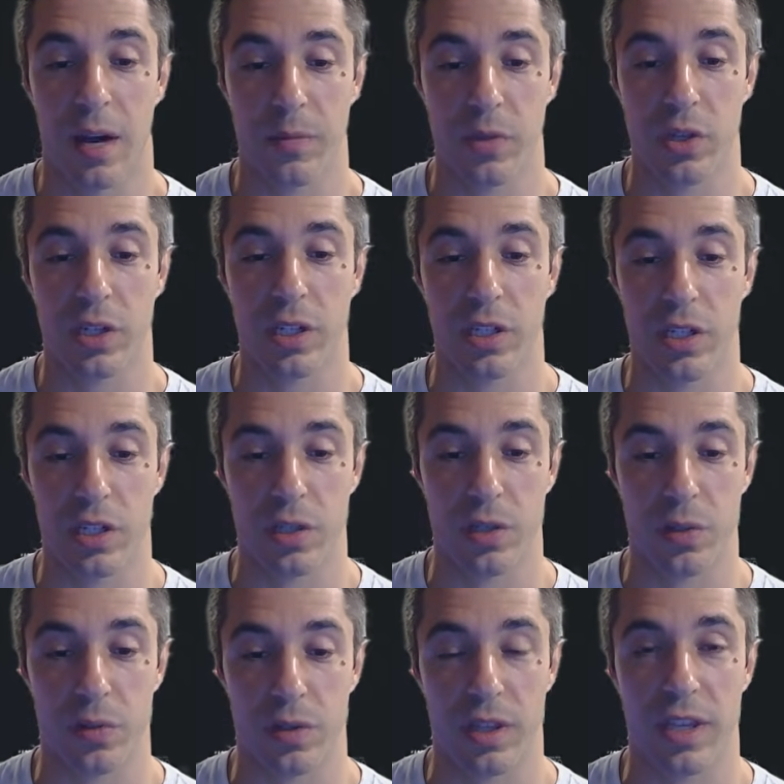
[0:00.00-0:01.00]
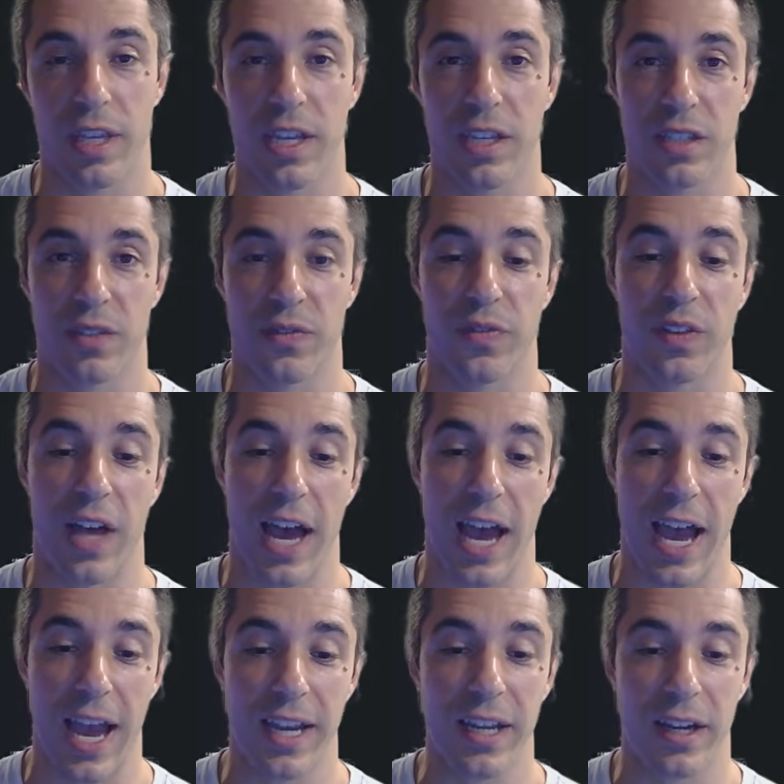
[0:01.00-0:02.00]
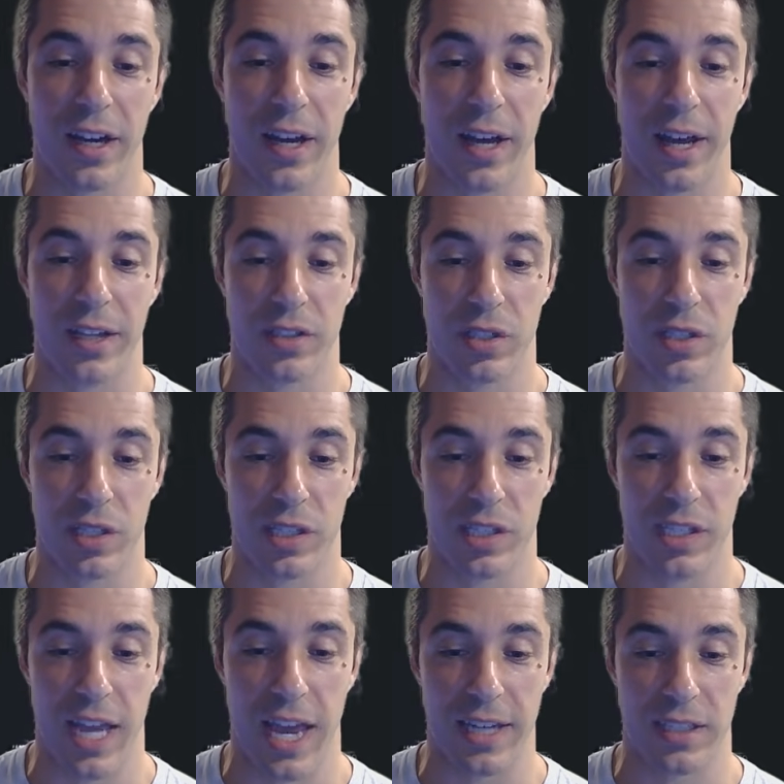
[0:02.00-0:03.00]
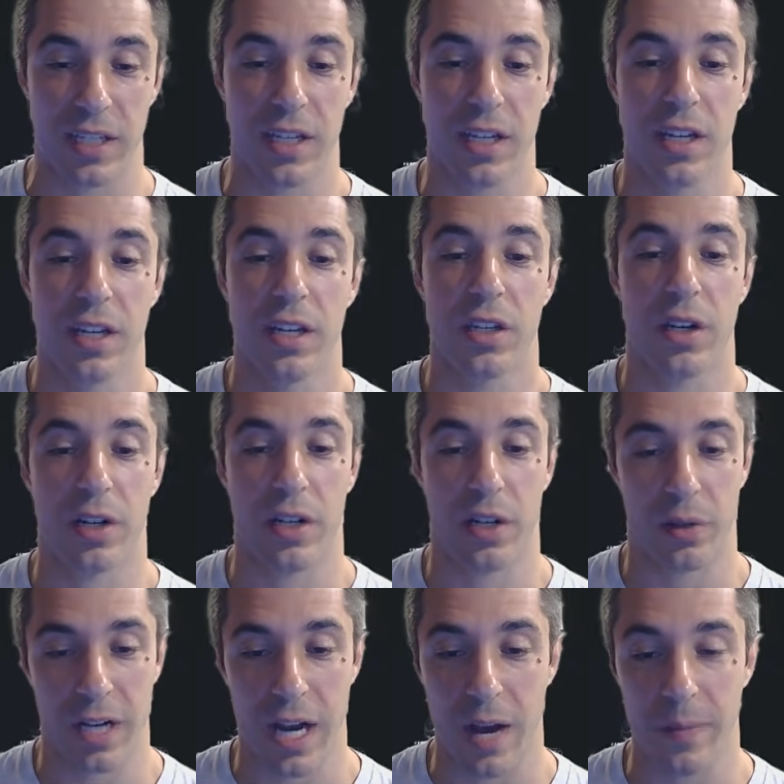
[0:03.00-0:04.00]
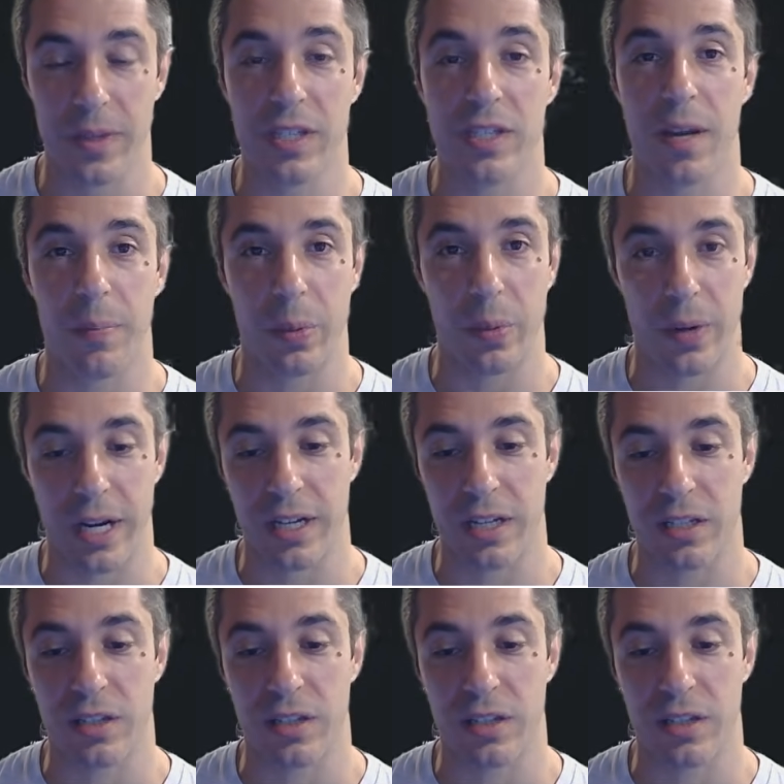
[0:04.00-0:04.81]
you can do this flag to set comma separated